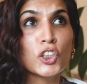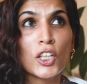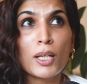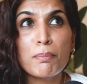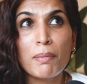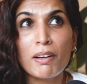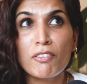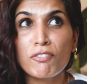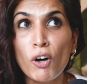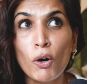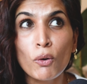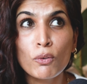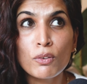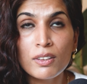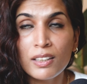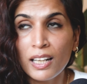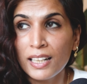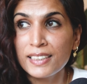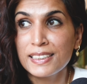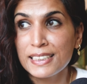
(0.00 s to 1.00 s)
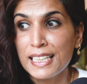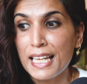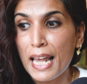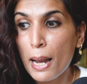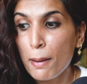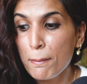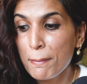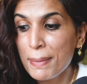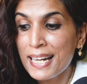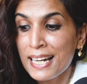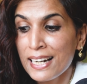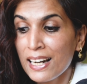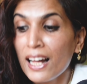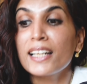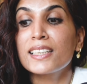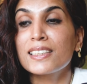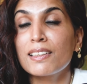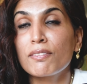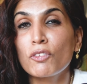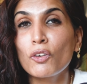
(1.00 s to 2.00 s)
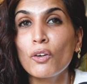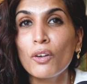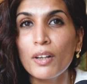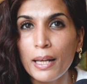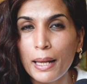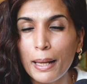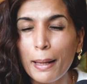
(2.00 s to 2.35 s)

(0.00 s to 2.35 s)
check my phone and see how many likes I've got.